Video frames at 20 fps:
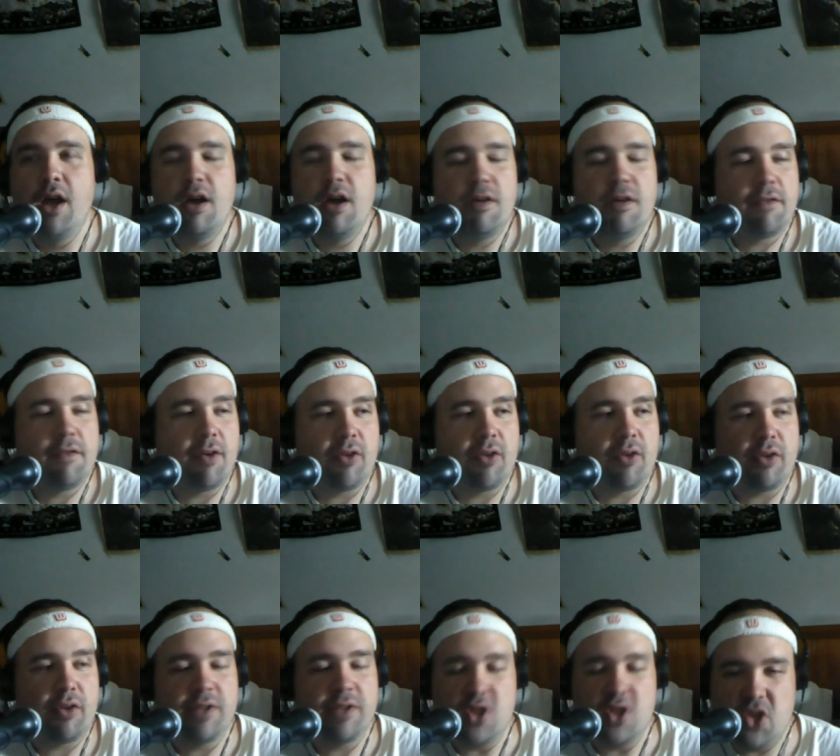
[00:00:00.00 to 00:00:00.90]
falling
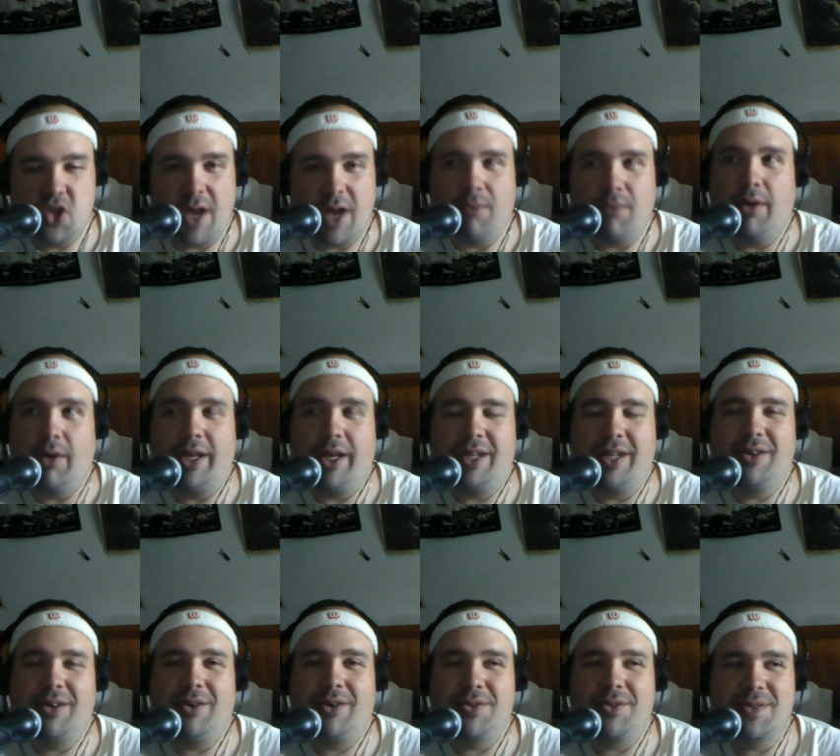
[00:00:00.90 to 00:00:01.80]
off the jetway, he
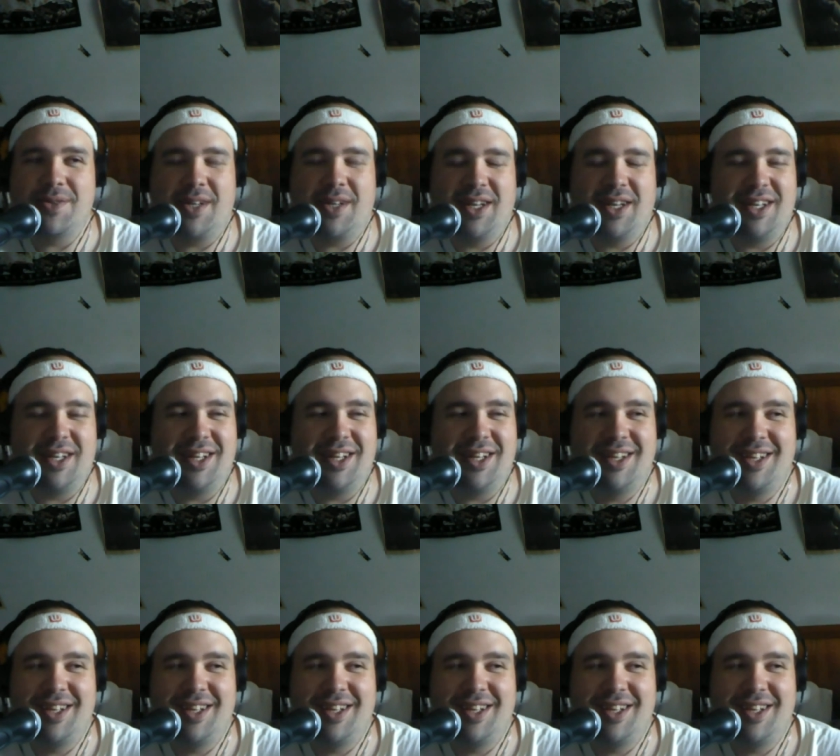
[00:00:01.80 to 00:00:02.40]
calls it, and